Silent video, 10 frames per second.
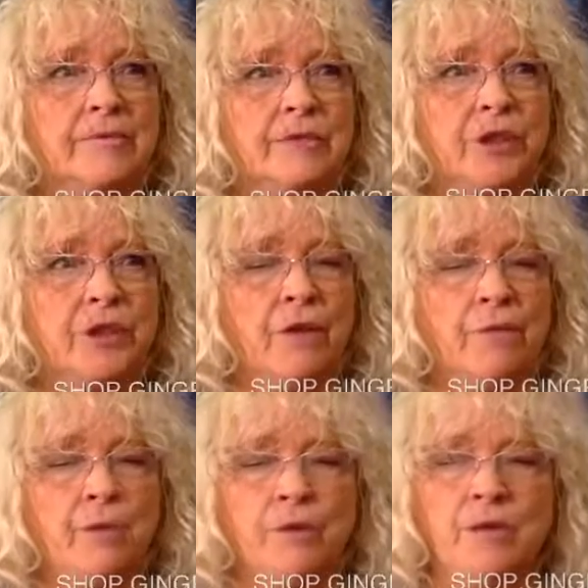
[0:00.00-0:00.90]
so I've
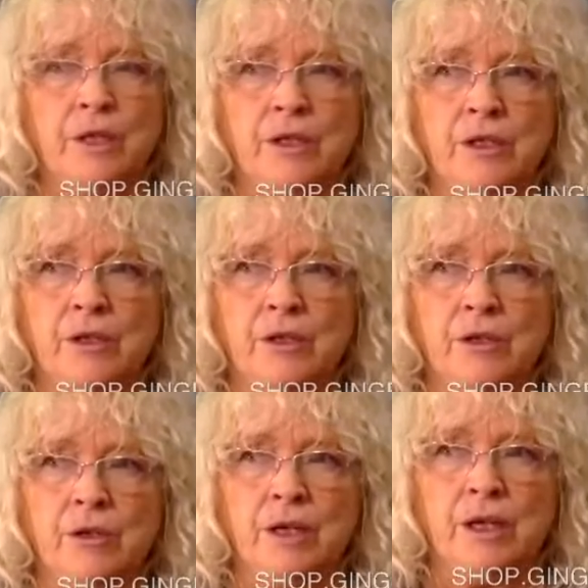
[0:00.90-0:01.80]
moved into
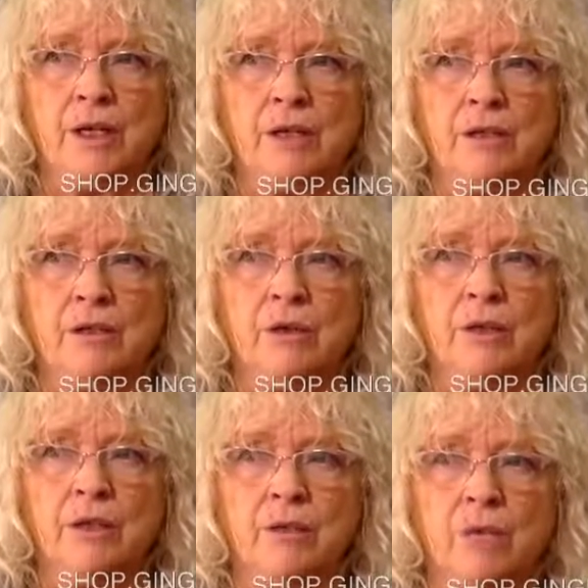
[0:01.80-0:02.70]
doing
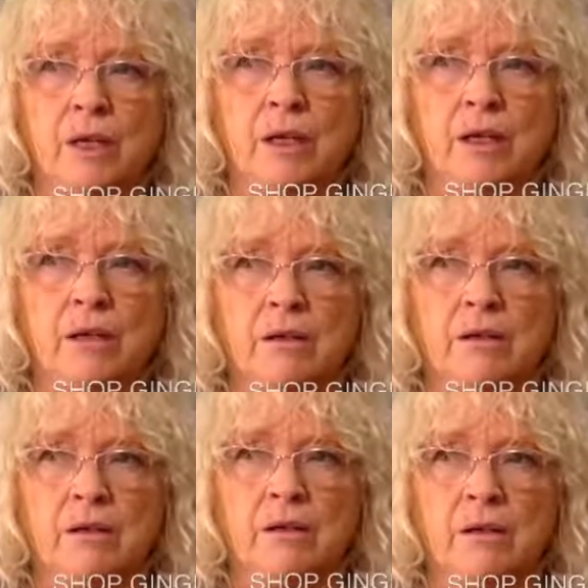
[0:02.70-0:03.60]
twice a week
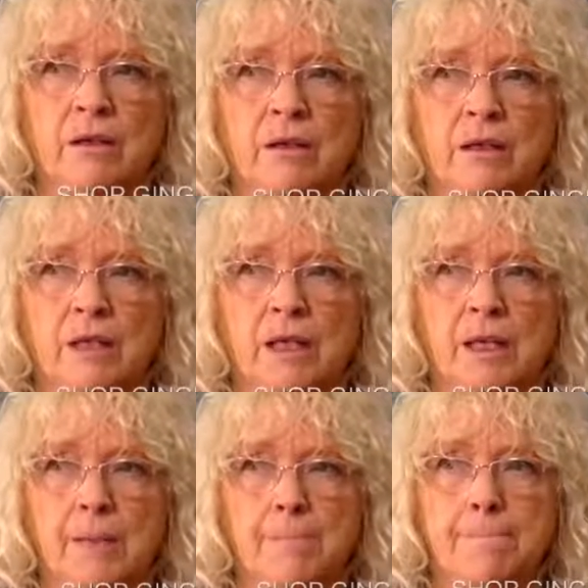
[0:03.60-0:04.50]
on
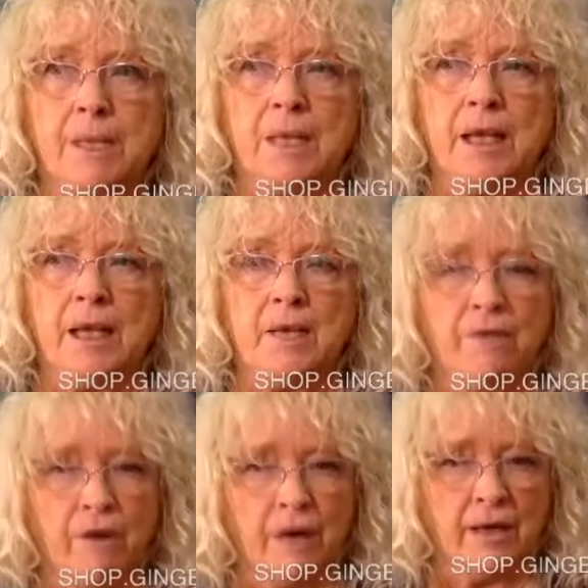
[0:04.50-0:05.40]
Monday and
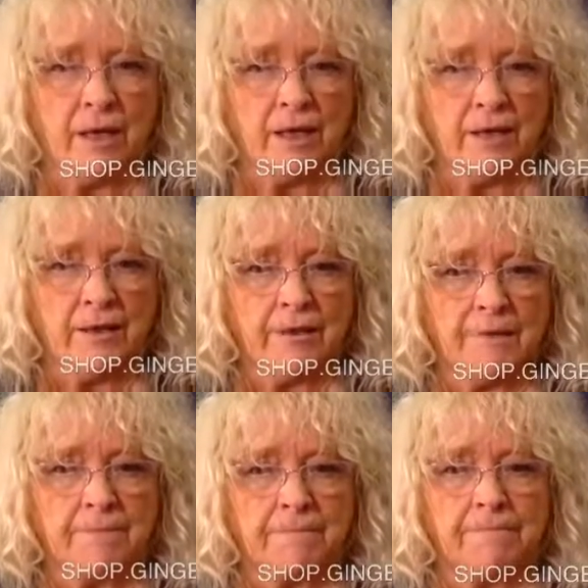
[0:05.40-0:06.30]
Fridays.
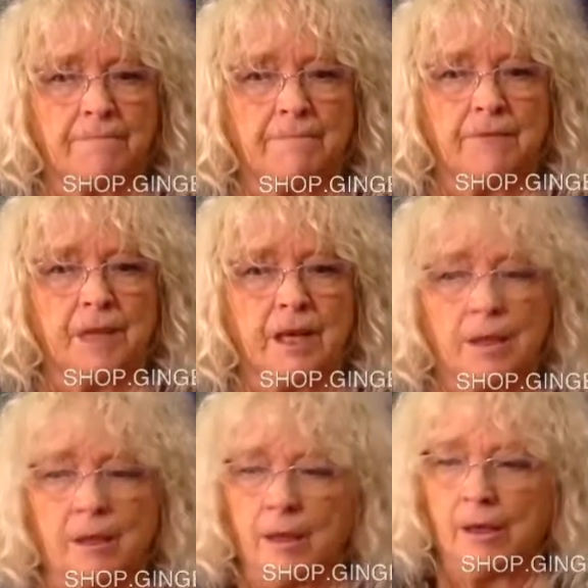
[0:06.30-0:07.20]

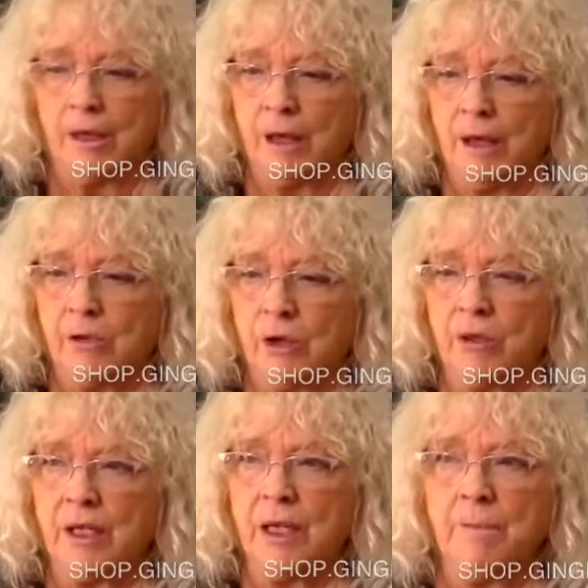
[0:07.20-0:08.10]
I'm
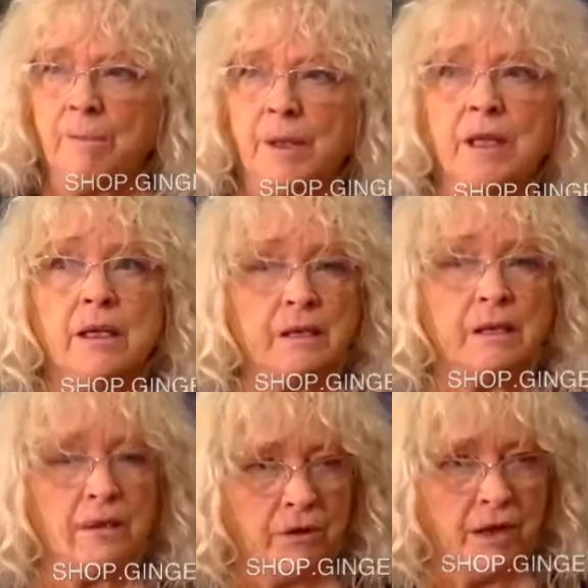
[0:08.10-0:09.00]
calling it Being
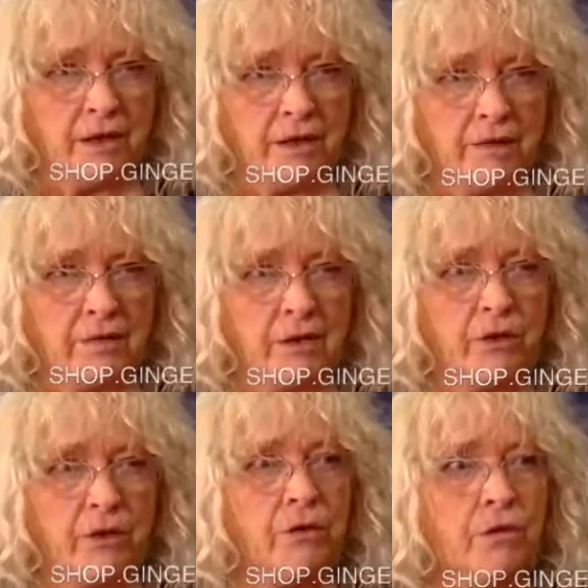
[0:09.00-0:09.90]
Creative. So
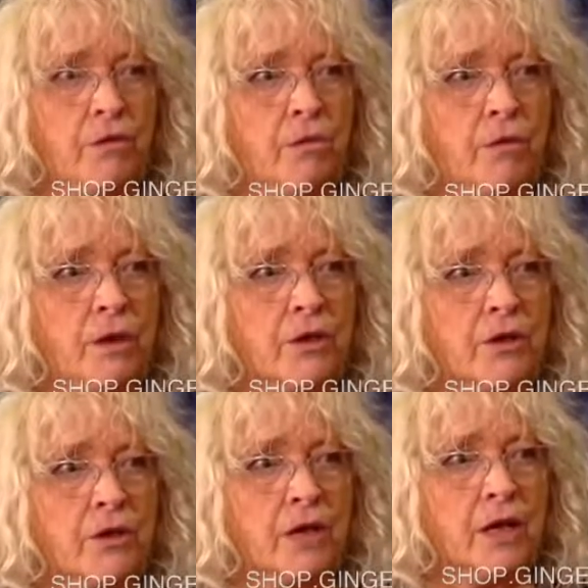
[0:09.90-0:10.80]
you
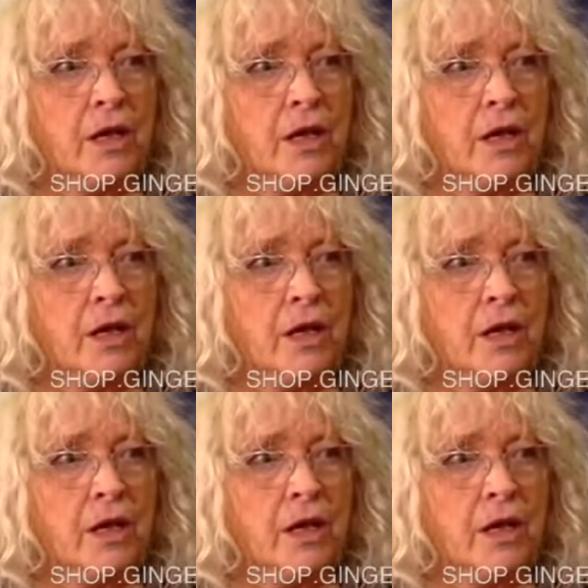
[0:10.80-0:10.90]
watch